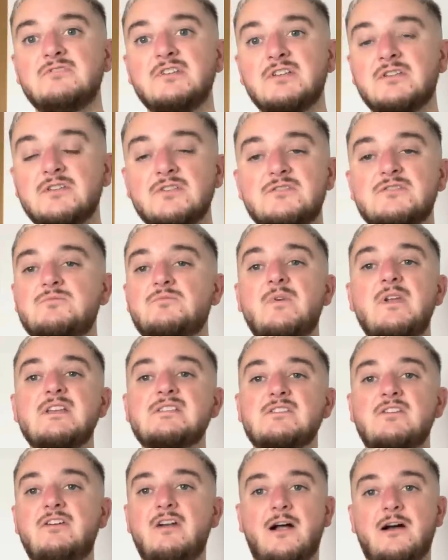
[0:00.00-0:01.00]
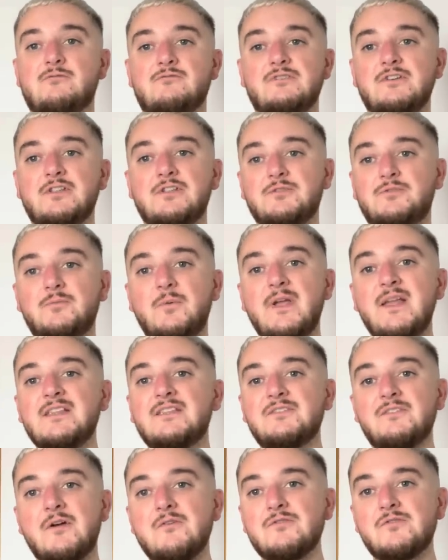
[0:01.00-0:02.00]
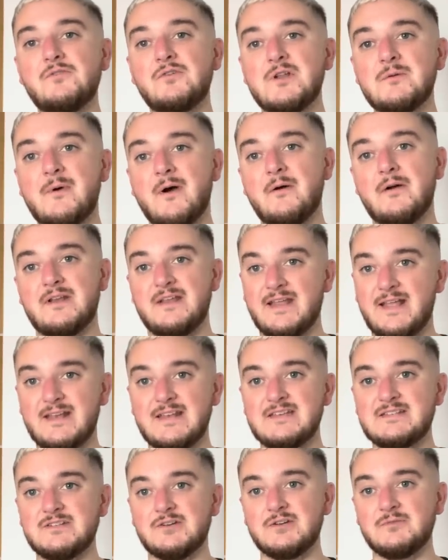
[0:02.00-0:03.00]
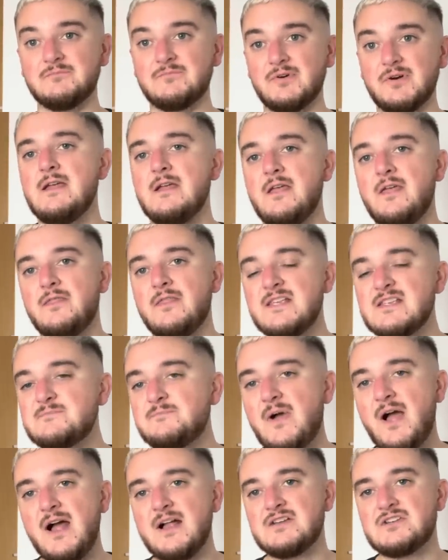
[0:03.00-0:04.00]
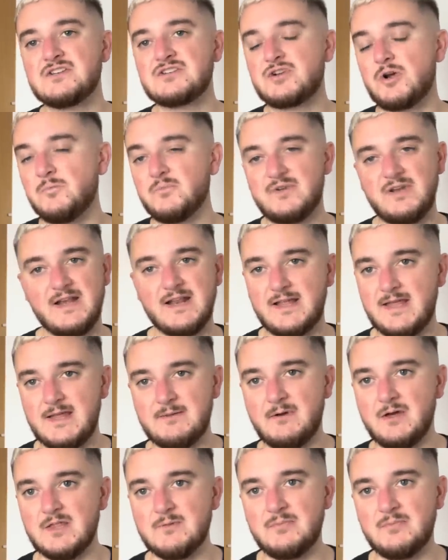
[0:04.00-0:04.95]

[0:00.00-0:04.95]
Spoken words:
You know, there's ways around going about it to get it done, but this badge just completely came out of the